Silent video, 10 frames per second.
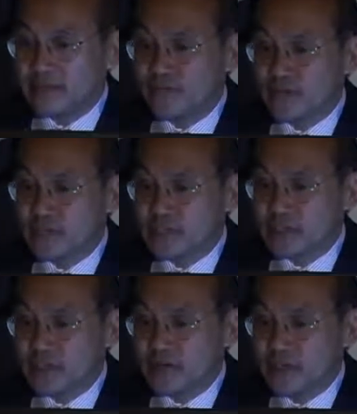
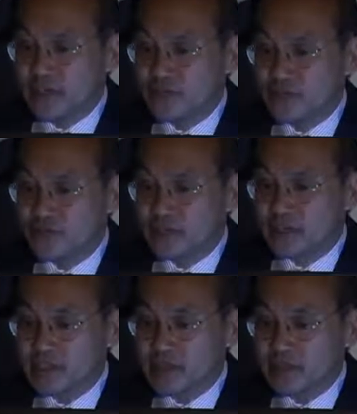Focusing on the
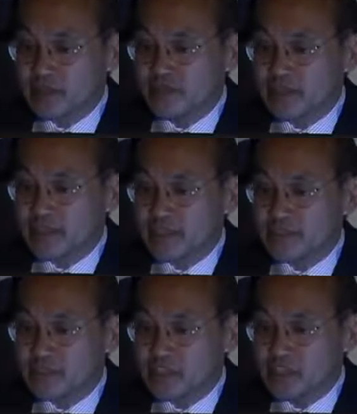interventricular septum, there does
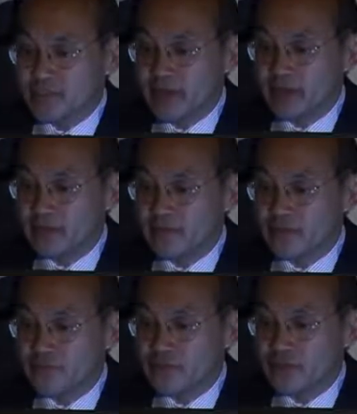not seem to be any obvious
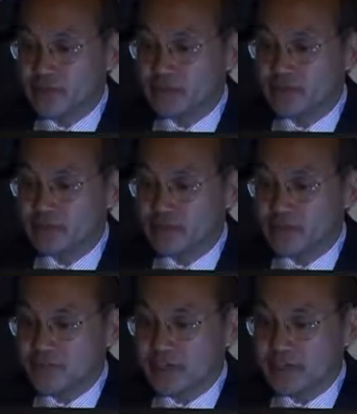ventricular septal
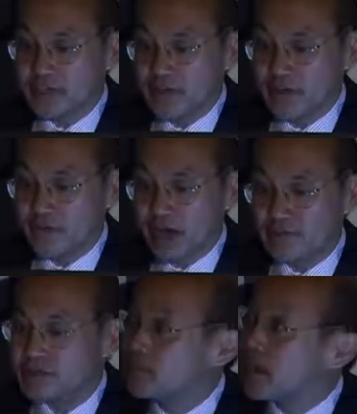defect. Aortic
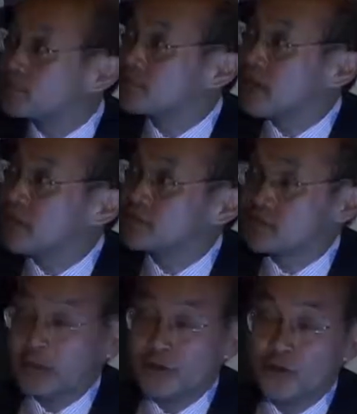valves and mitral valves
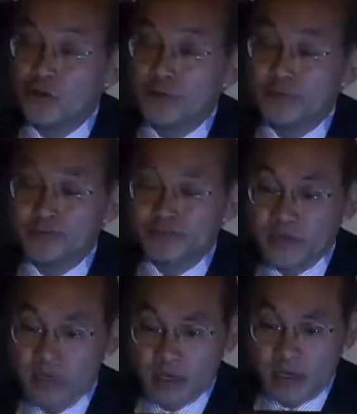appear normal.
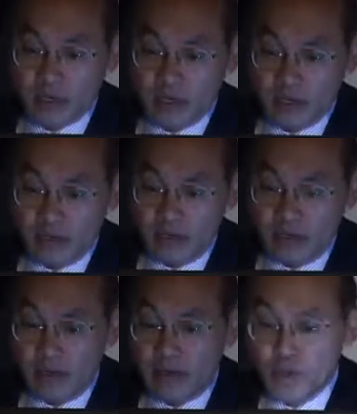
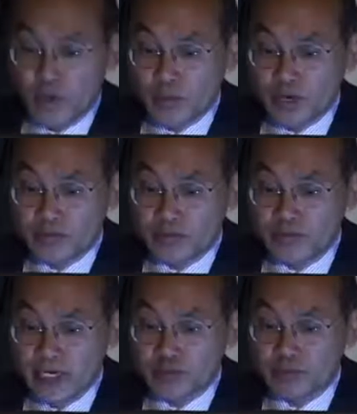When we look at
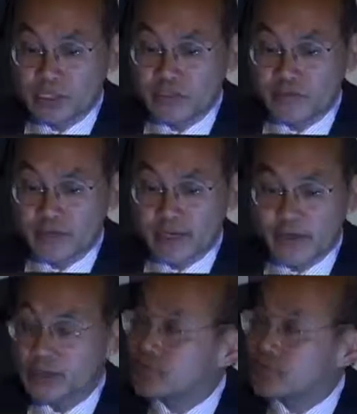measurements of the aortic